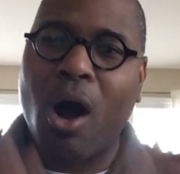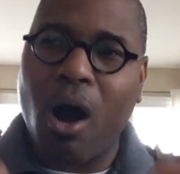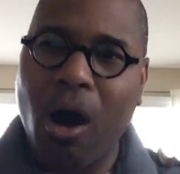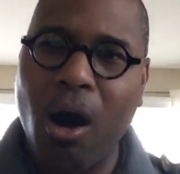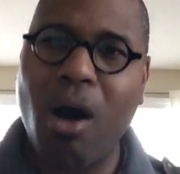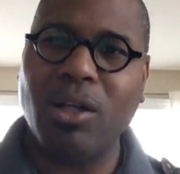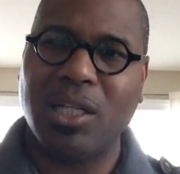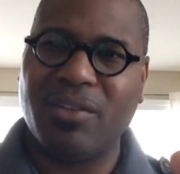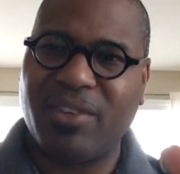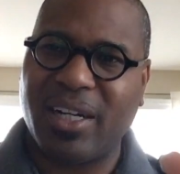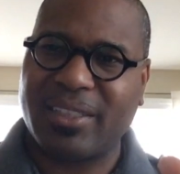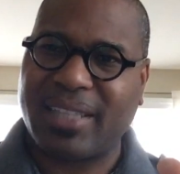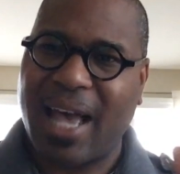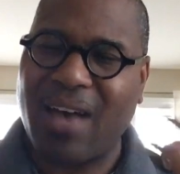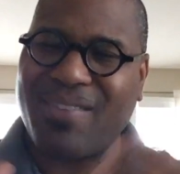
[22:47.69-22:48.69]
All of
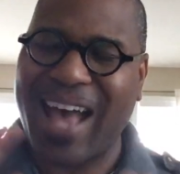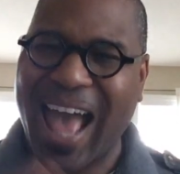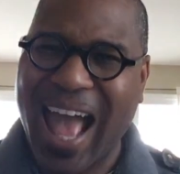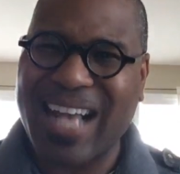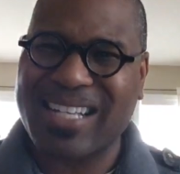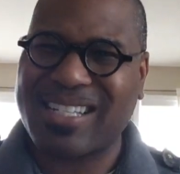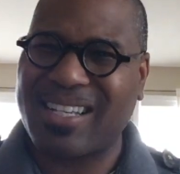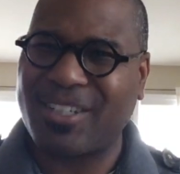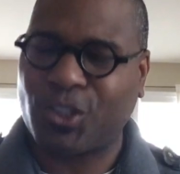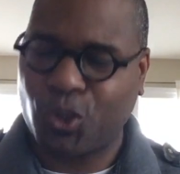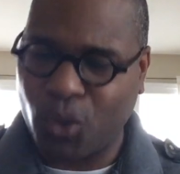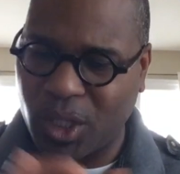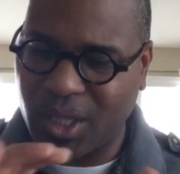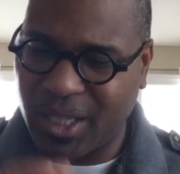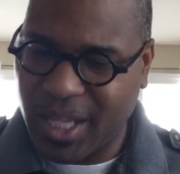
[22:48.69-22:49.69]
us have access
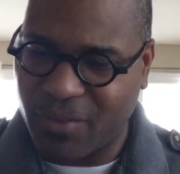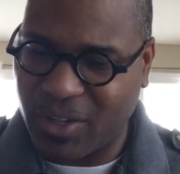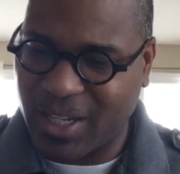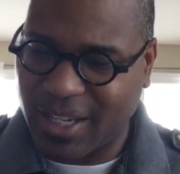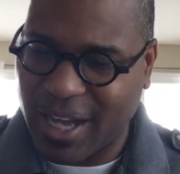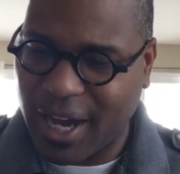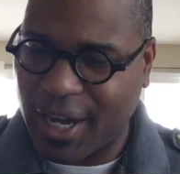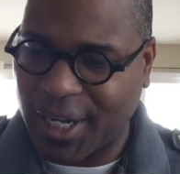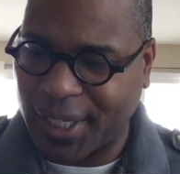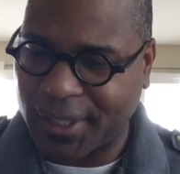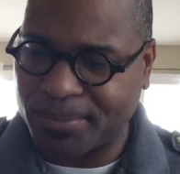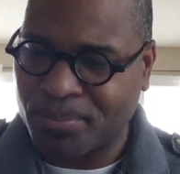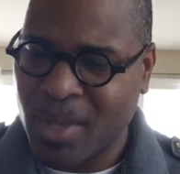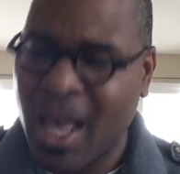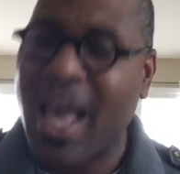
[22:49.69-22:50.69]
to a loving God.